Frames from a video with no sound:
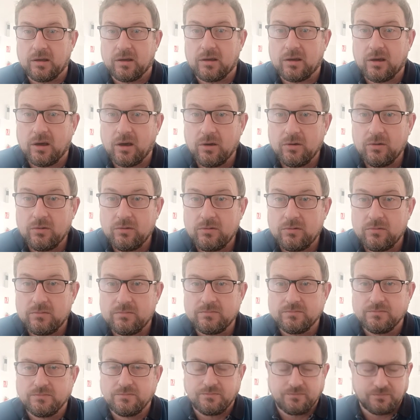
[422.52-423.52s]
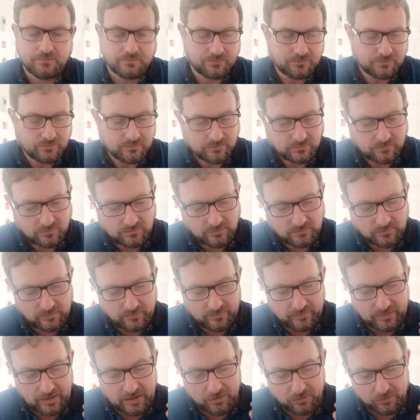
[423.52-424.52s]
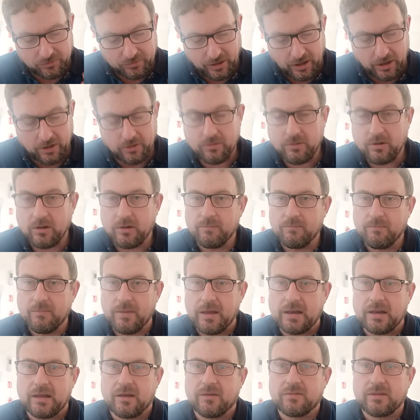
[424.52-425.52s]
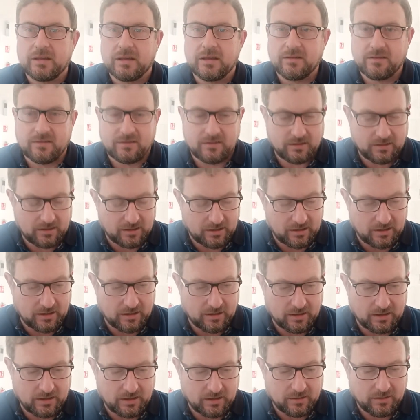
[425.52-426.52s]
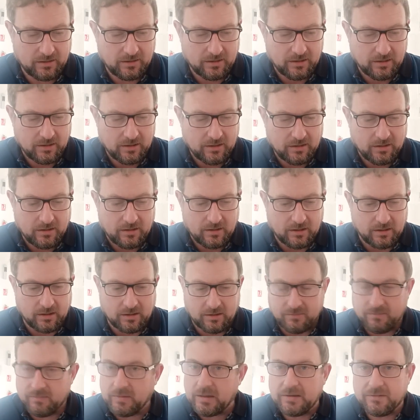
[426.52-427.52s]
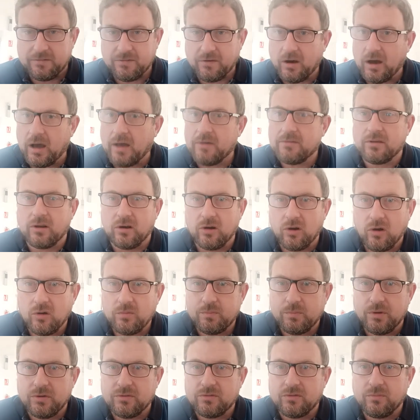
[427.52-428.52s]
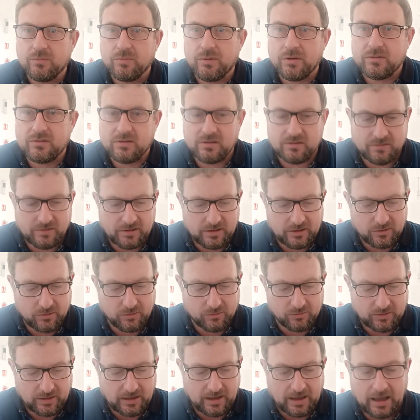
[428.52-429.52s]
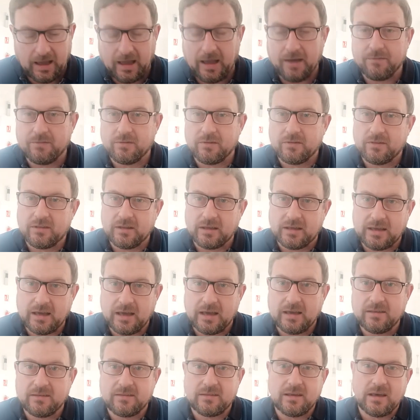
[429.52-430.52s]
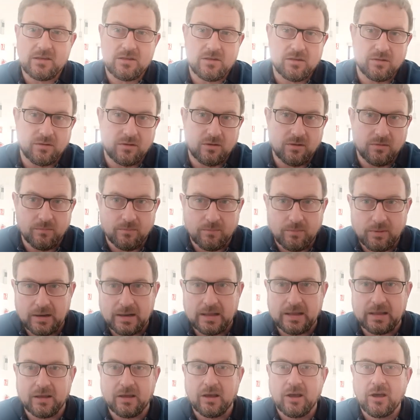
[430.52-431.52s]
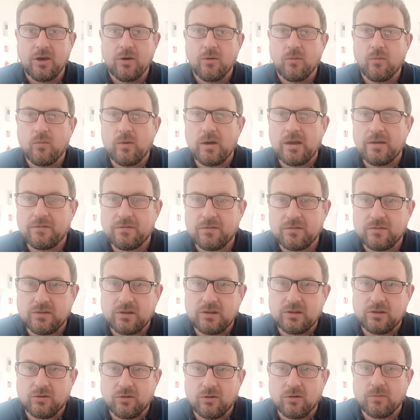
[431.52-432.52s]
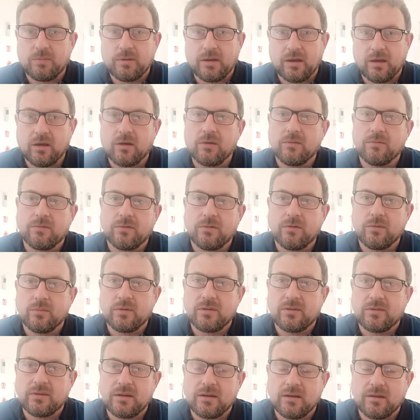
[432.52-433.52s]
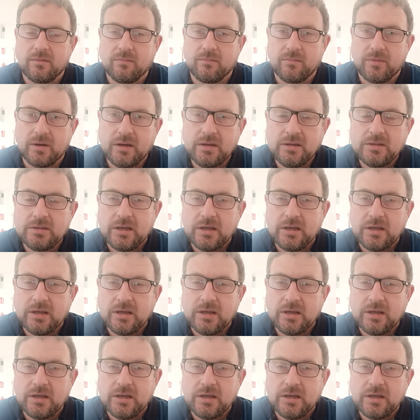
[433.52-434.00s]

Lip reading: code, and although many of these V5s and logbooks of British vehicles have the K section complete with the European conformity number.